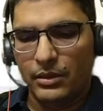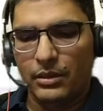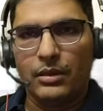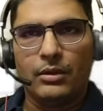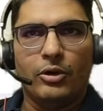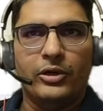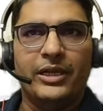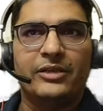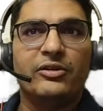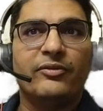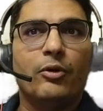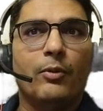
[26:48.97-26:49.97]
context
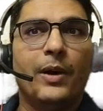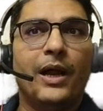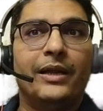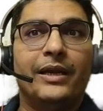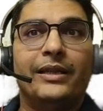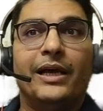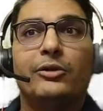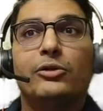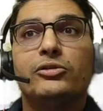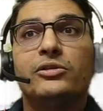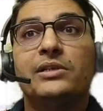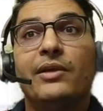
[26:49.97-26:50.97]
of cobalt, and that
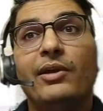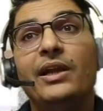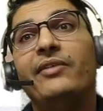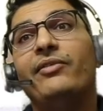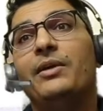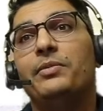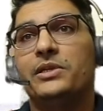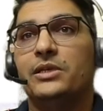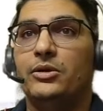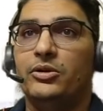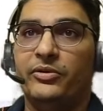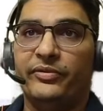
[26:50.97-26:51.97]
also
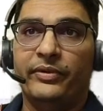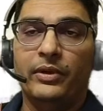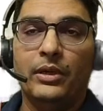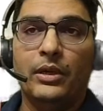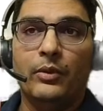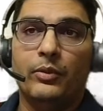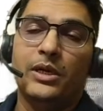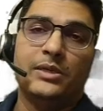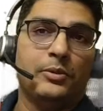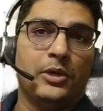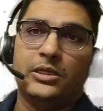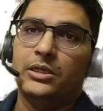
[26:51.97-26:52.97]
75% of world's
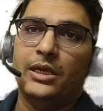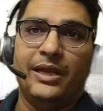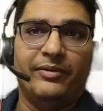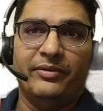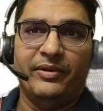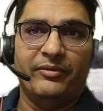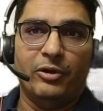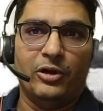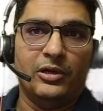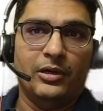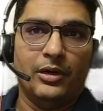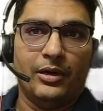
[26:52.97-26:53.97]
production. Never, we have not
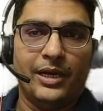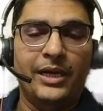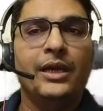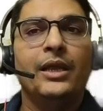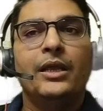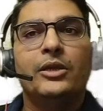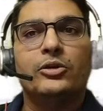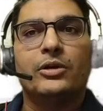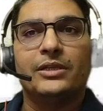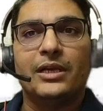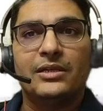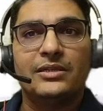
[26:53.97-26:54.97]
heard, right? So
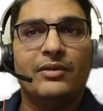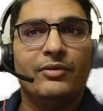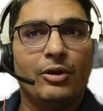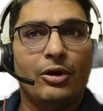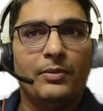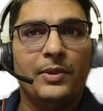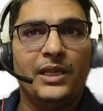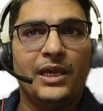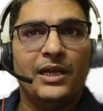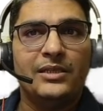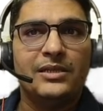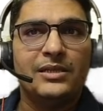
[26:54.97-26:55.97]
Kazakhstan will not be the
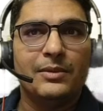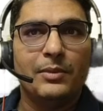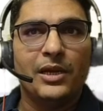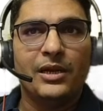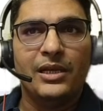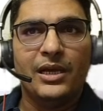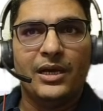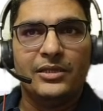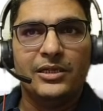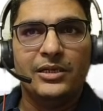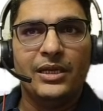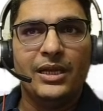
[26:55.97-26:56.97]
answer. Similarly,
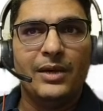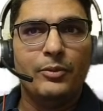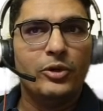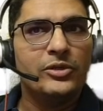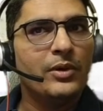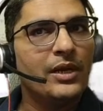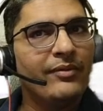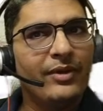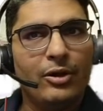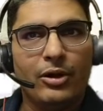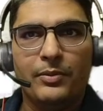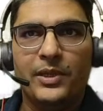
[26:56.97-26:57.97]
Argentina, Botswana will
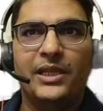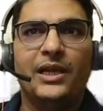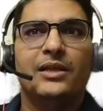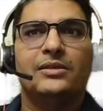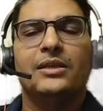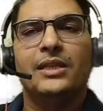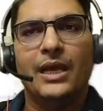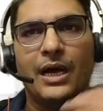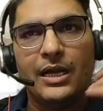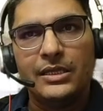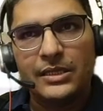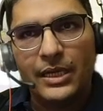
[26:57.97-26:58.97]
not be the answer. The
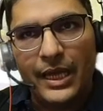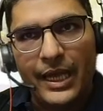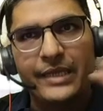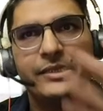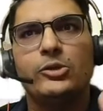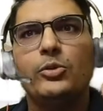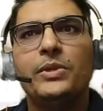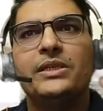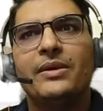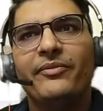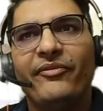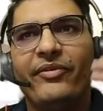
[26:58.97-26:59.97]
answer has to be
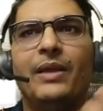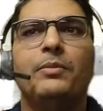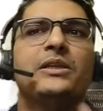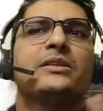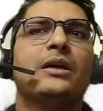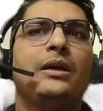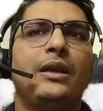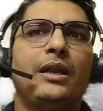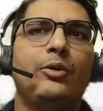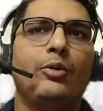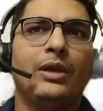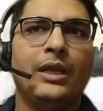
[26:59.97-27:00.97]
some famous country
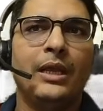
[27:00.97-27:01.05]
only,